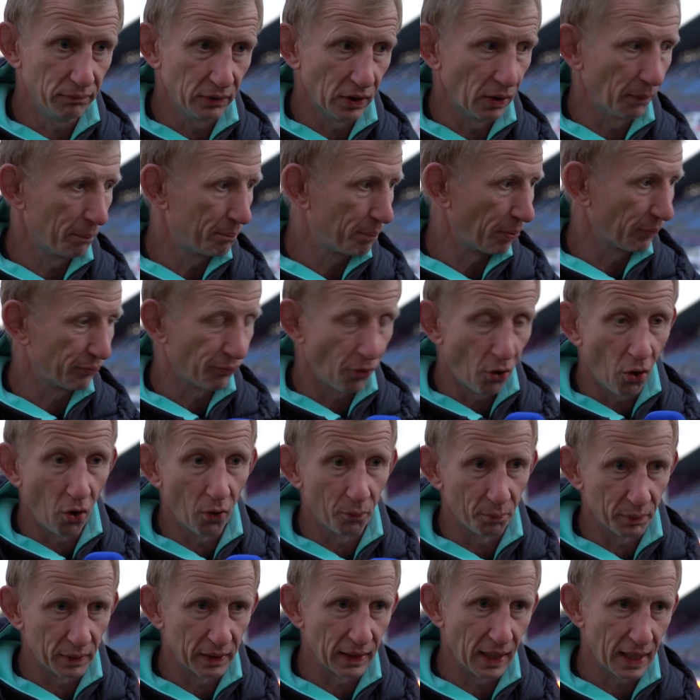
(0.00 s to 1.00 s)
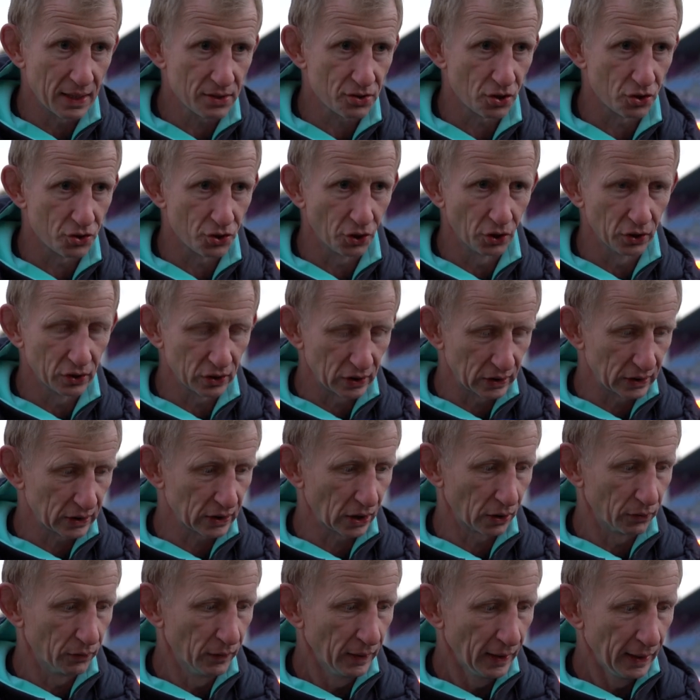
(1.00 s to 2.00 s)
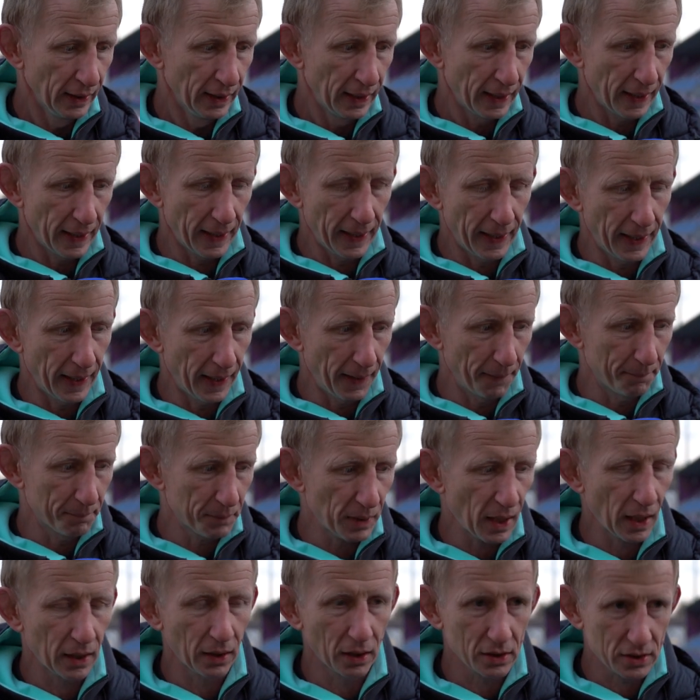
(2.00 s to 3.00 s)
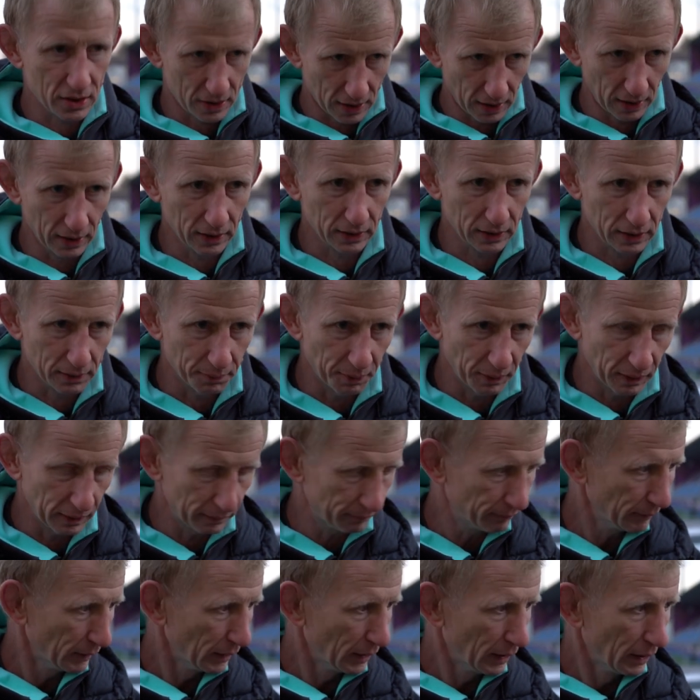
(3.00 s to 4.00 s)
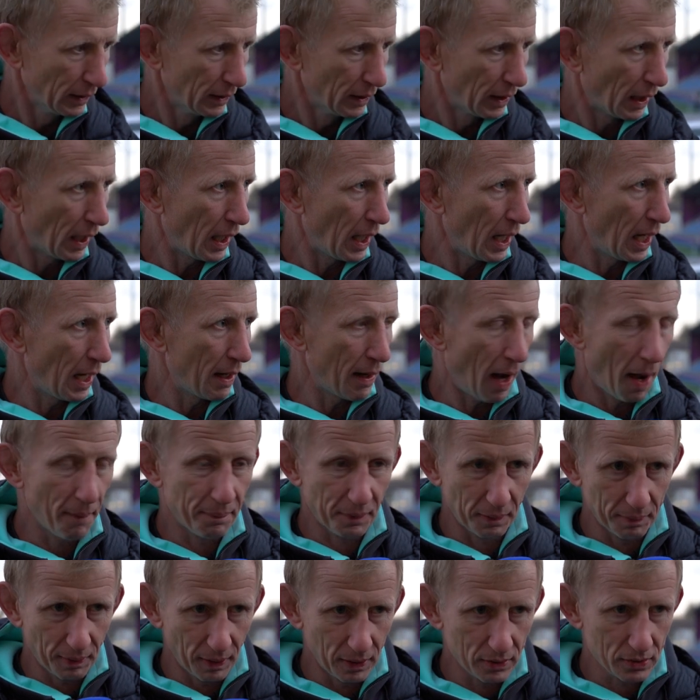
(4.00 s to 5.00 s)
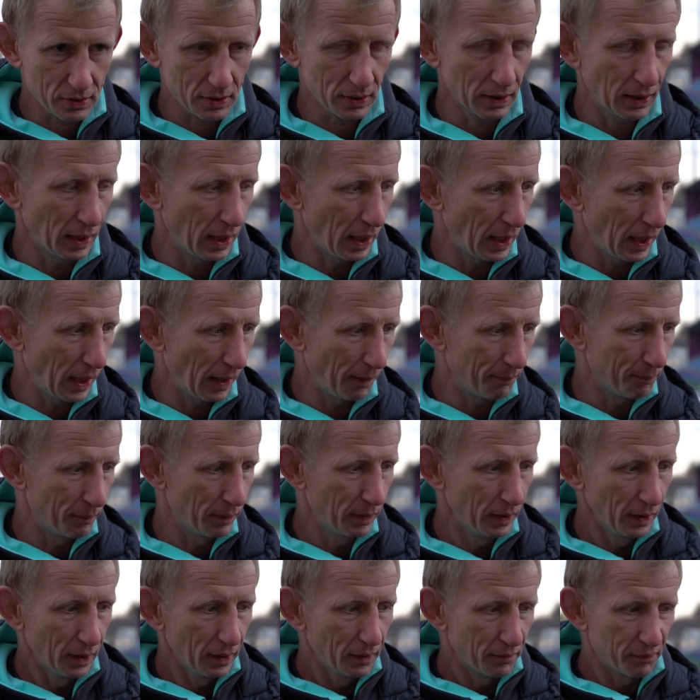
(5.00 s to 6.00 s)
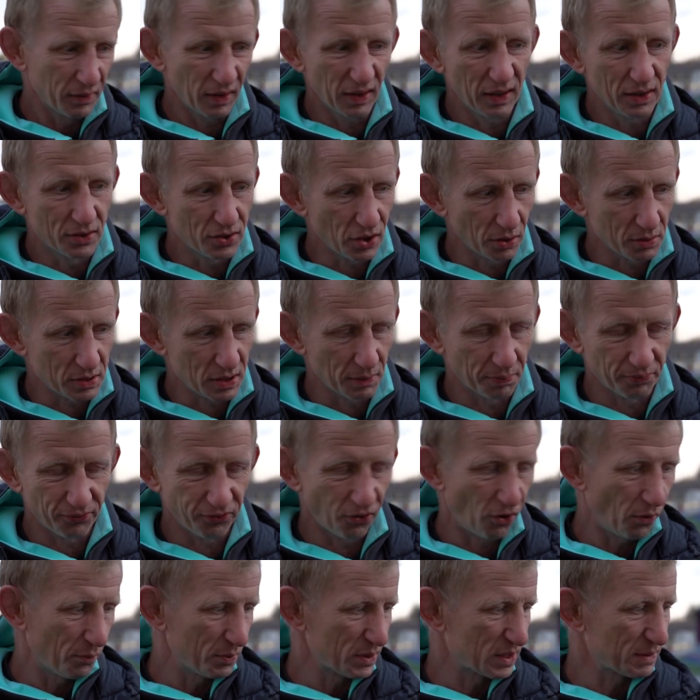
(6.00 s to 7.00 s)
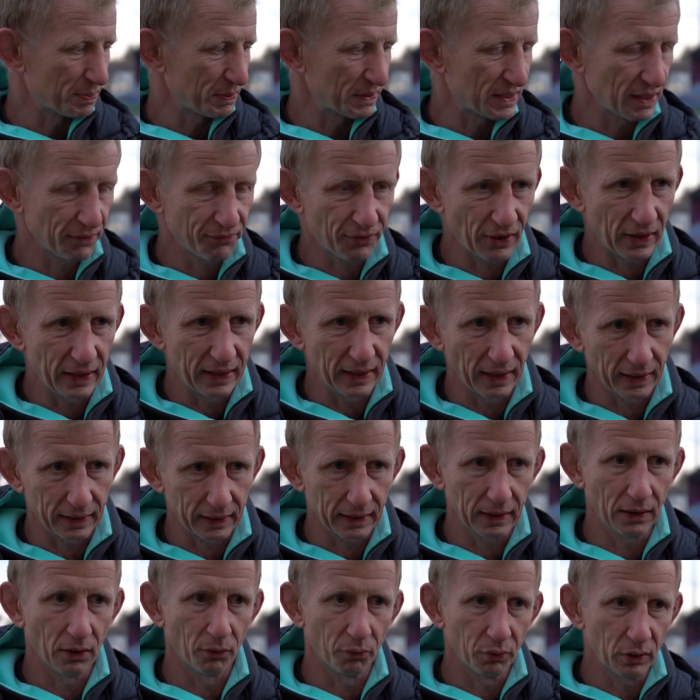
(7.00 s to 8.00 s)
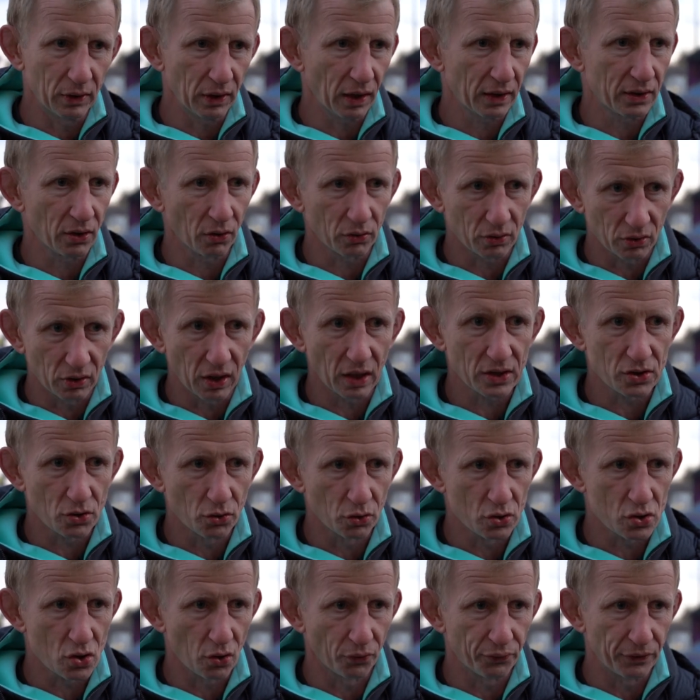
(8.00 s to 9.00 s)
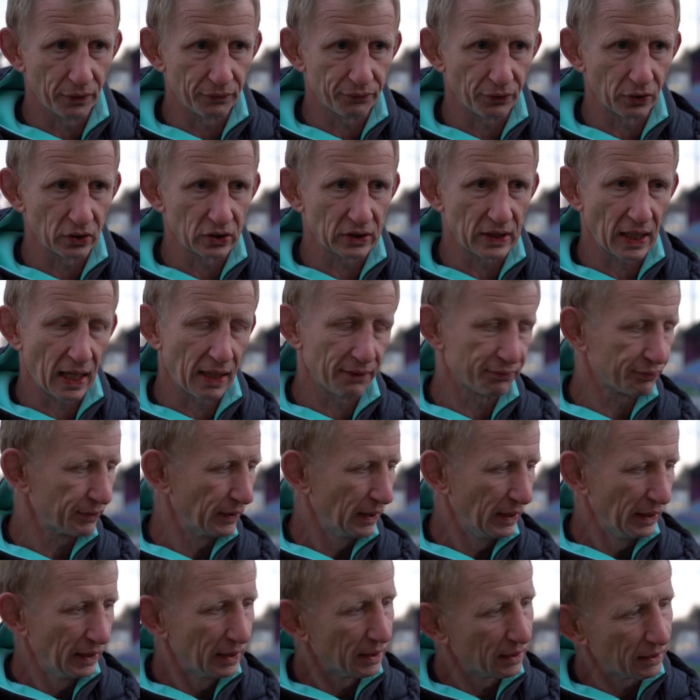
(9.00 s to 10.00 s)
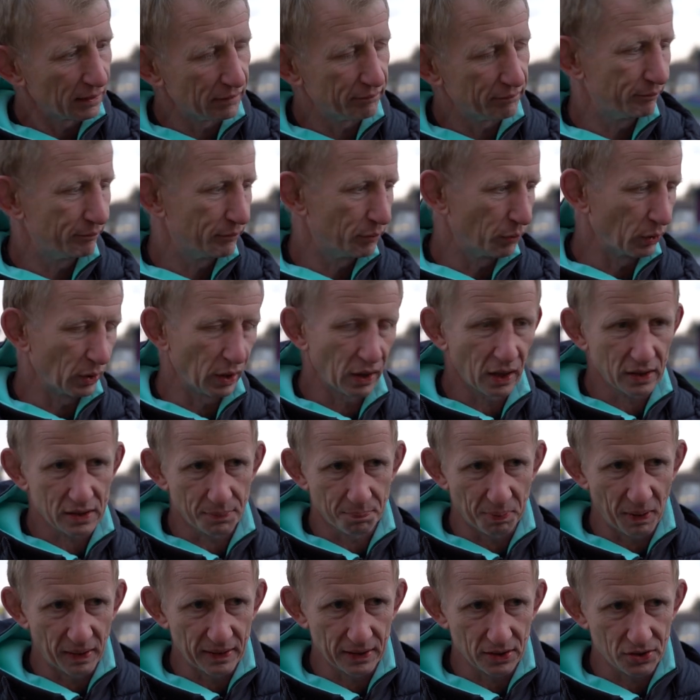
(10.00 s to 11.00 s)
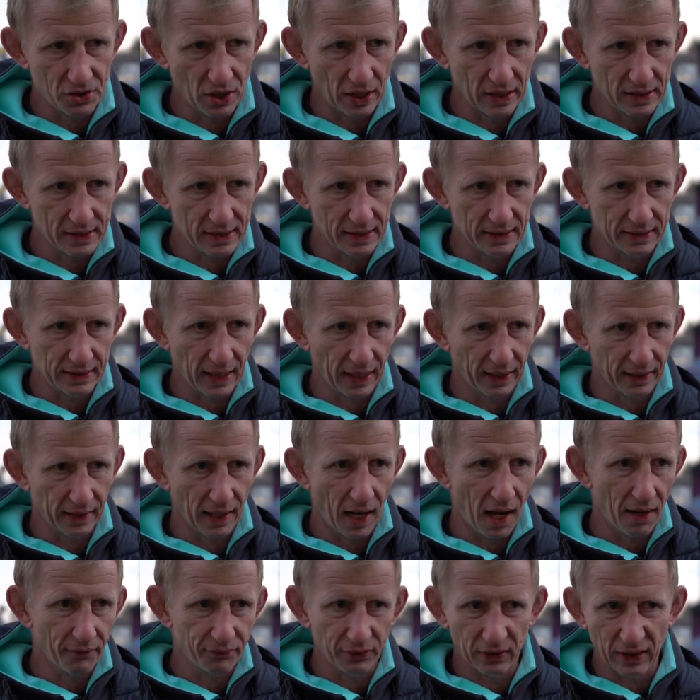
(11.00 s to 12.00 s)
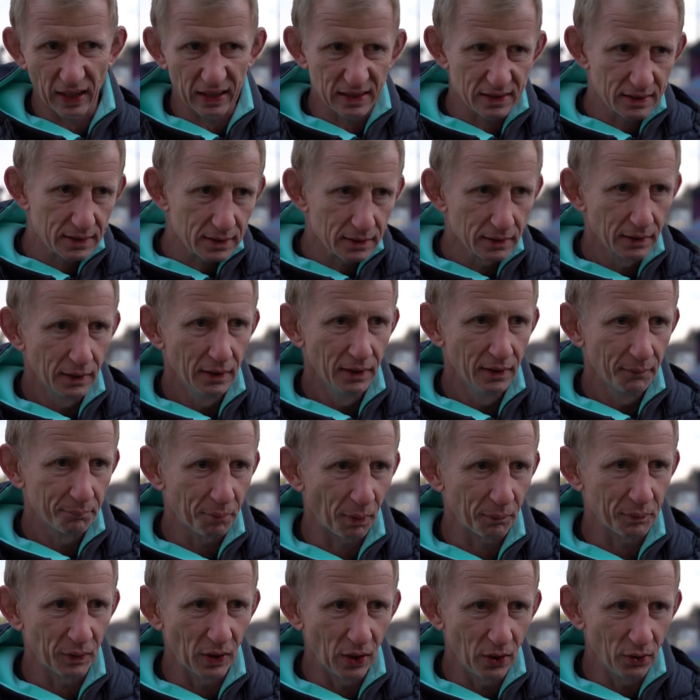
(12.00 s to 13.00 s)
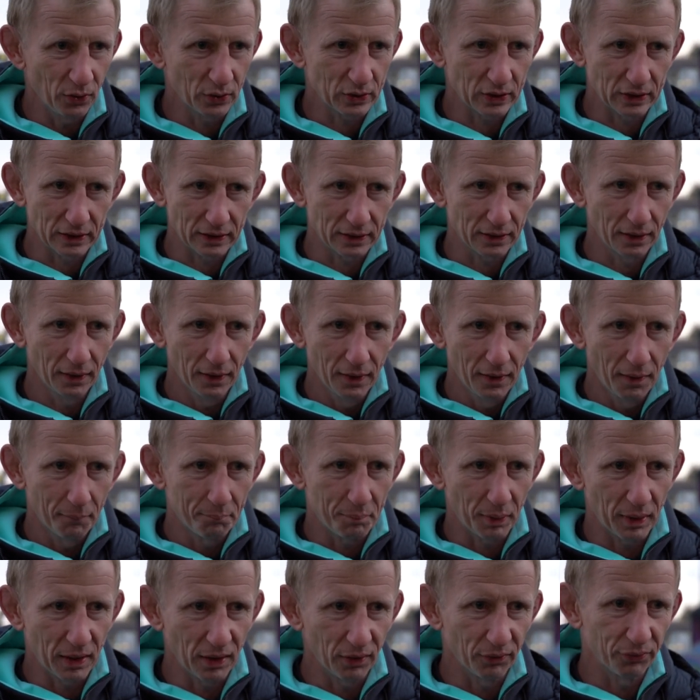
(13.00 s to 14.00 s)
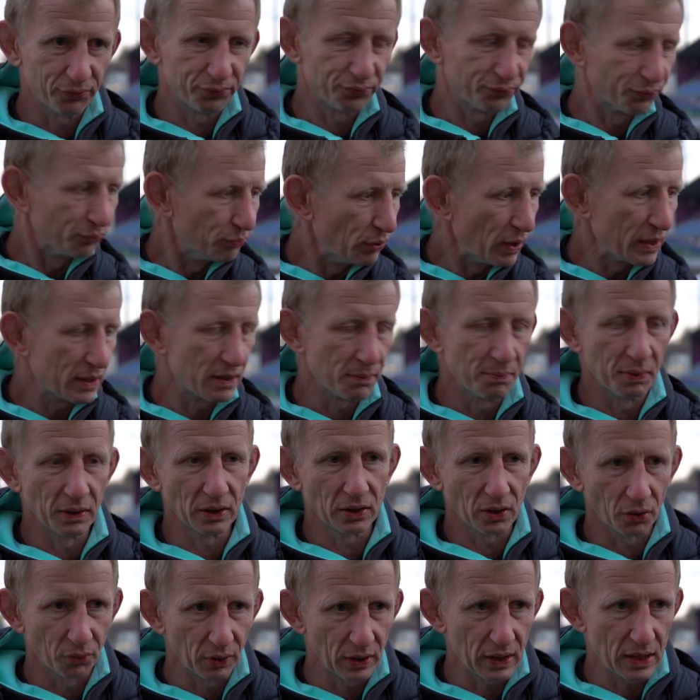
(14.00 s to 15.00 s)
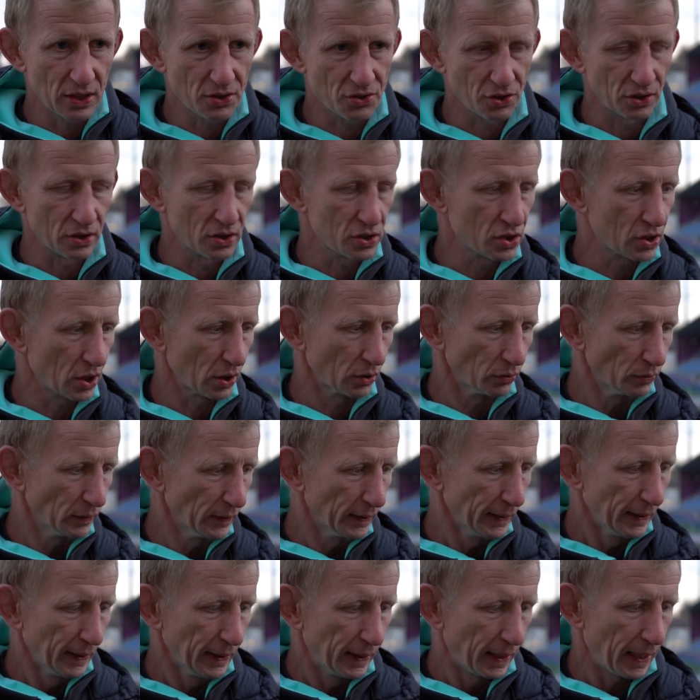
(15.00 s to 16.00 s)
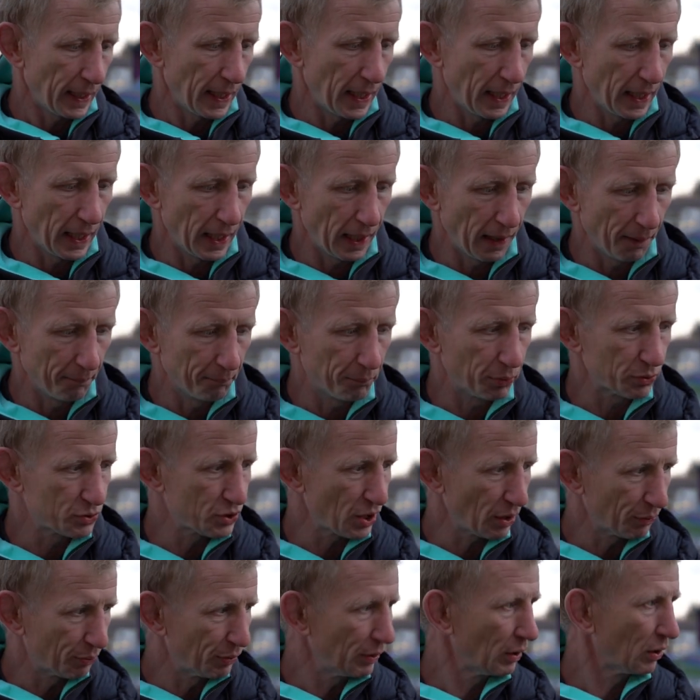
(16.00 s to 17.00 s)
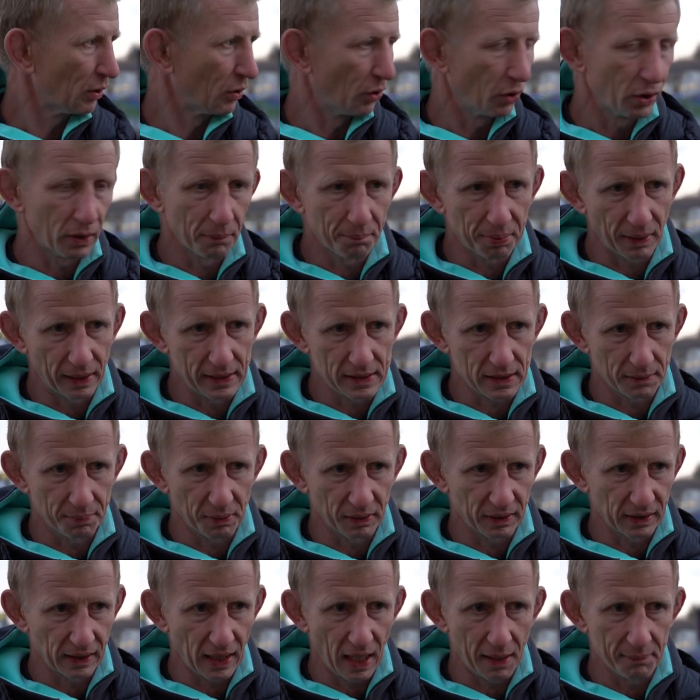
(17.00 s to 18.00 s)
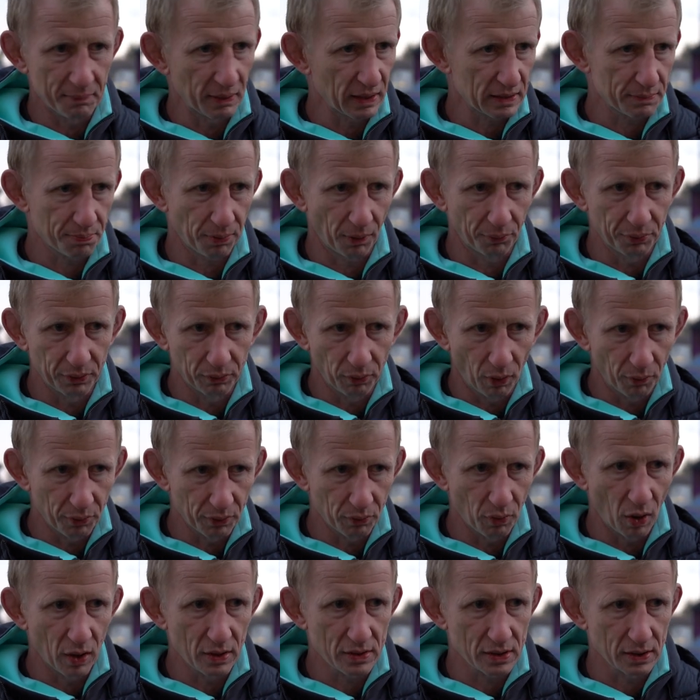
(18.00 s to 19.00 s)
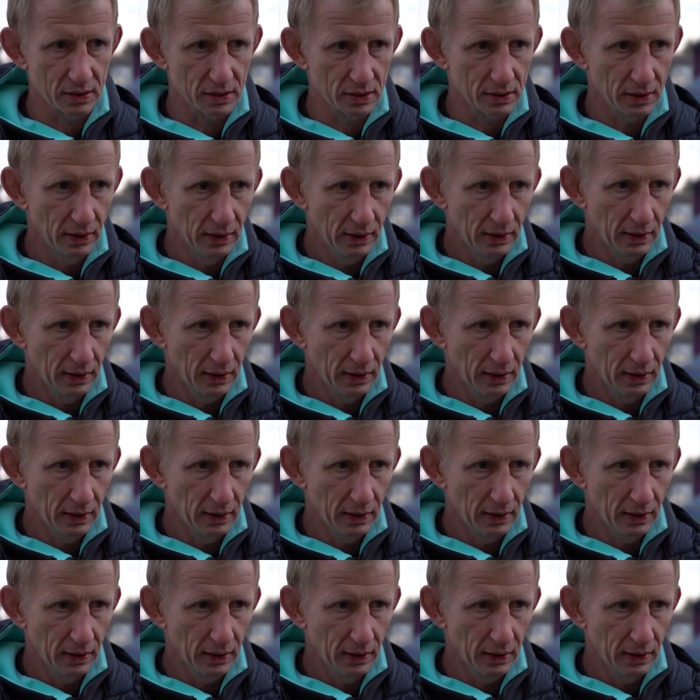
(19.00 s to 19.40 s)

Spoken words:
you know, perform in Leinster jerseys. So yeah, lots of things to be happy about. In terms of performance specifically, like, you know, I thought there was lots of good stuff in the first half. With lots of plenty of changes in the second half, it gets probably loses a bit of rhythm and cohesion. So, but yeah, we are learning plenty about the game. That's probably what we wanted.